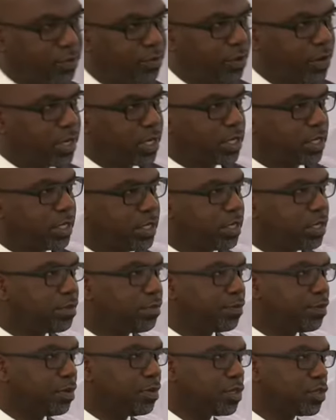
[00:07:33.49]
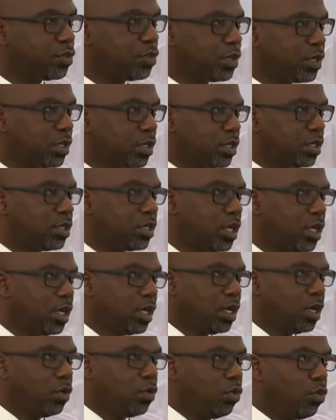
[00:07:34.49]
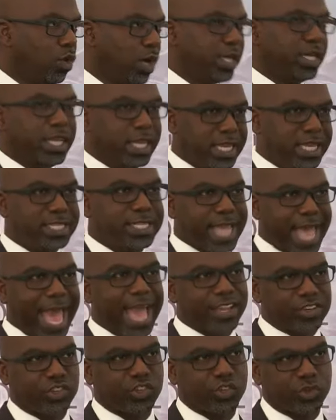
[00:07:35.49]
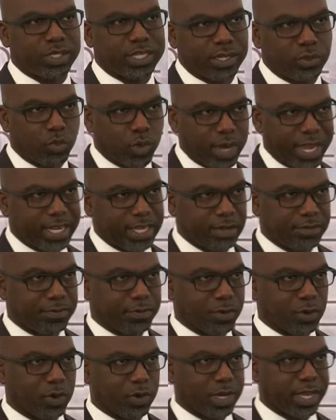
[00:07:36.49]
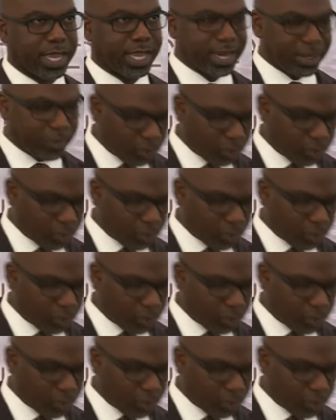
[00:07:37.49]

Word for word: very clearly from His Word what He's actually waiting for. And the